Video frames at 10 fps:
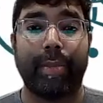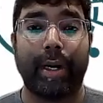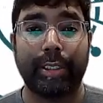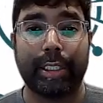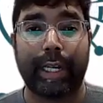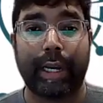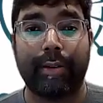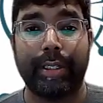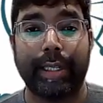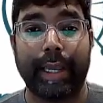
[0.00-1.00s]
Mang
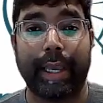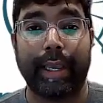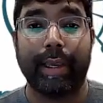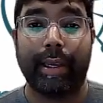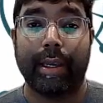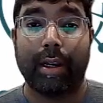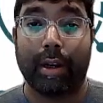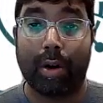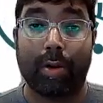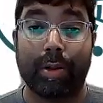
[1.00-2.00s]
Xiao is a
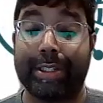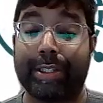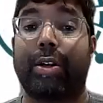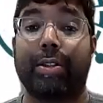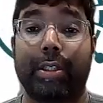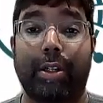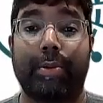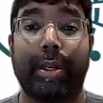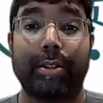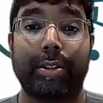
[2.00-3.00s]
cold and salty herb.
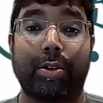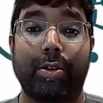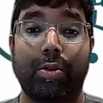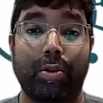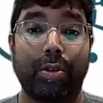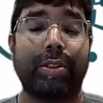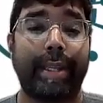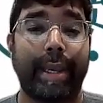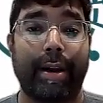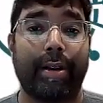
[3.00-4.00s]
It also cools
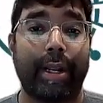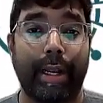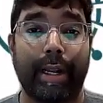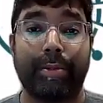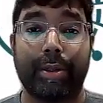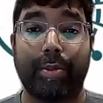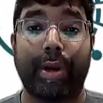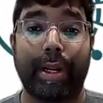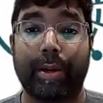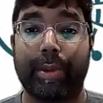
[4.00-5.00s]
down, and it helps to
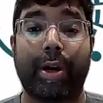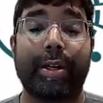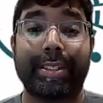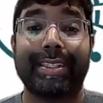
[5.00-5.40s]
break up the hardness.